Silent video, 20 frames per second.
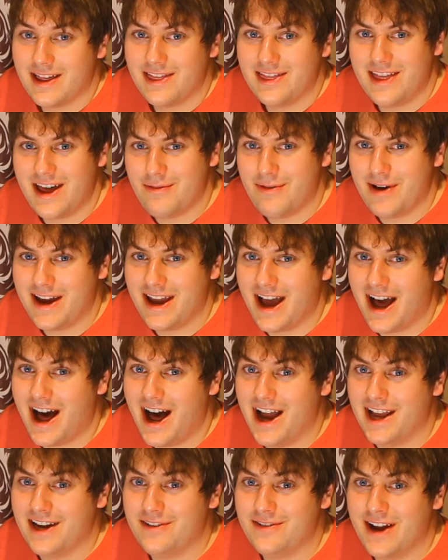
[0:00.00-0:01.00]
That way,
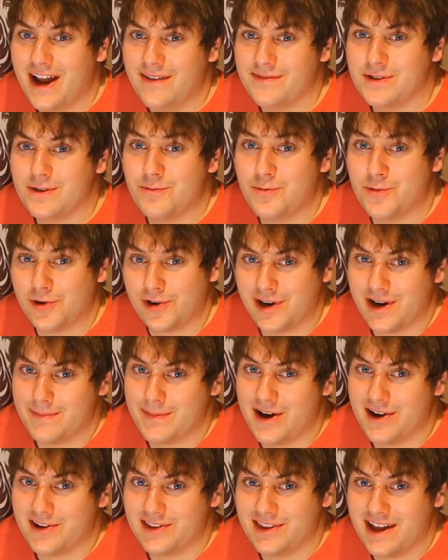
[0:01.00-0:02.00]
I don't have to worry
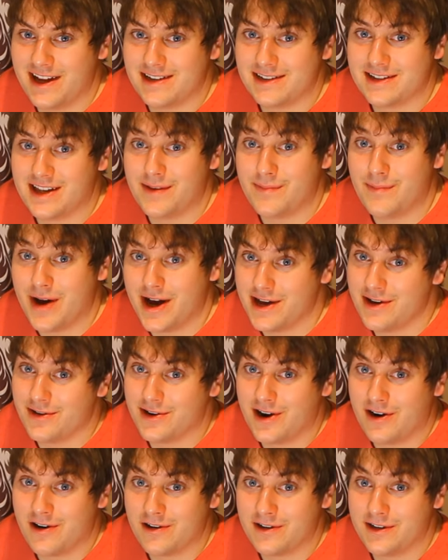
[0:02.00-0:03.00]
about things like
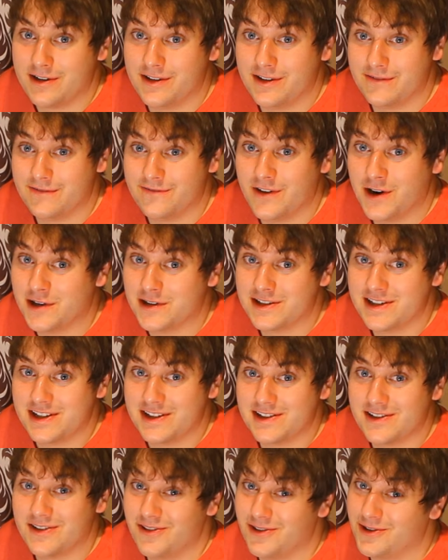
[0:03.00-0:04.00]
myocardial
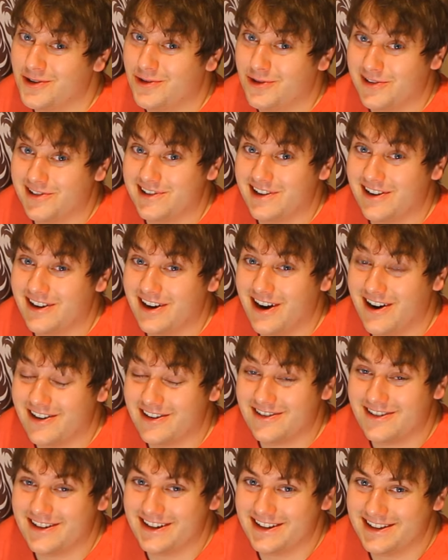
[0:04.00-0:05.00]
infarctions or coronary
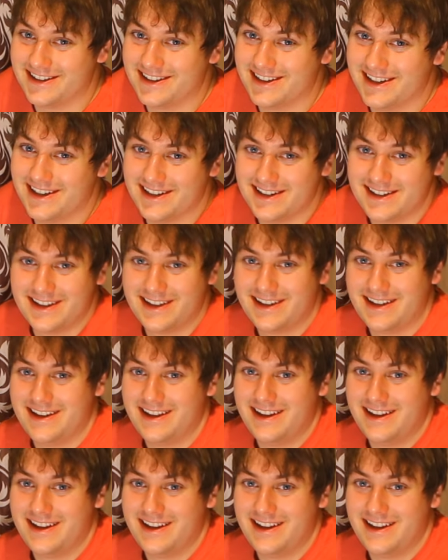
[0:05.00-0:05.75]
artery disease.